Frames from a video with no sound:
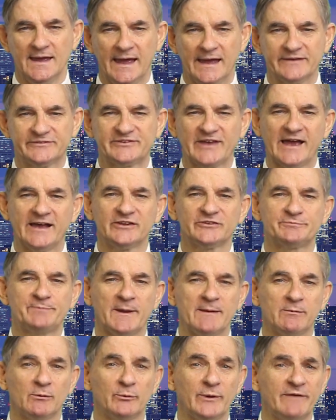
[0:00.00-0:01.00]
As
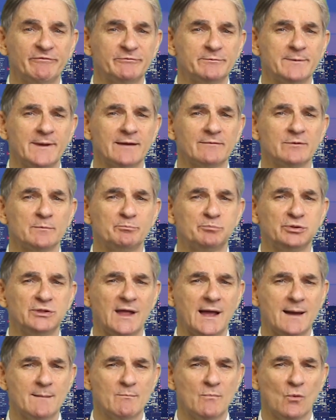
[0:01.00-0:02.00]
salespeople, we have to be able to
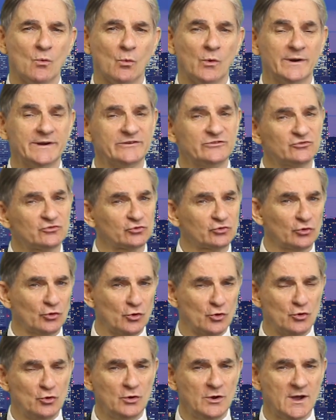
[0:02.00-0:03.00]
plumb what is
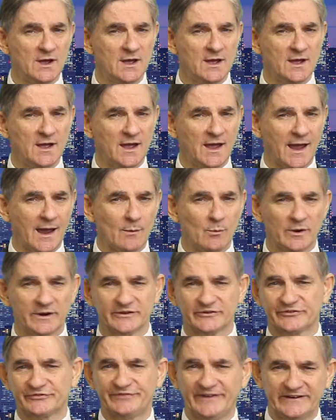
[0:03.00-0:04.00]
true and what
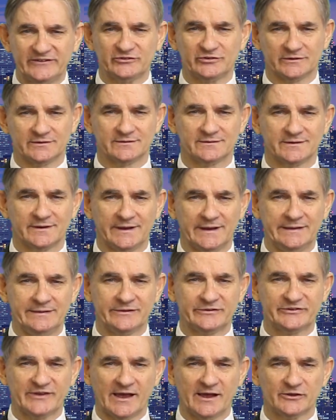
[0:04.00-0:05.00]
is fiction in
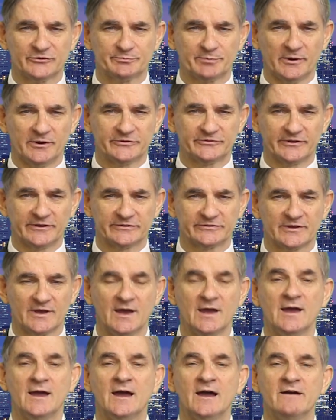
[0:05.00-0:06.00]
the sales process.
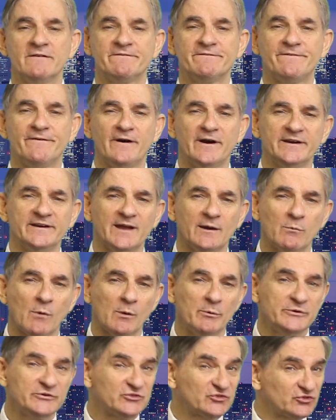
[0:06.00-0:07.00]
Find out
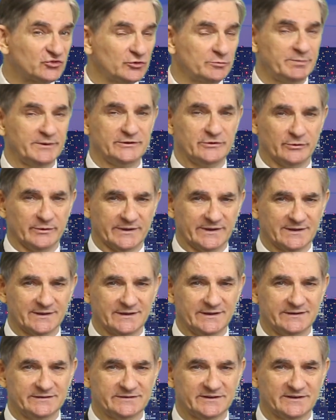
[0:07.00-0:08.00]
what we should be doing
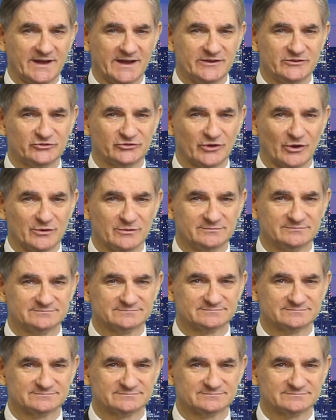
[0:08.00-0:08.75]
in today's show.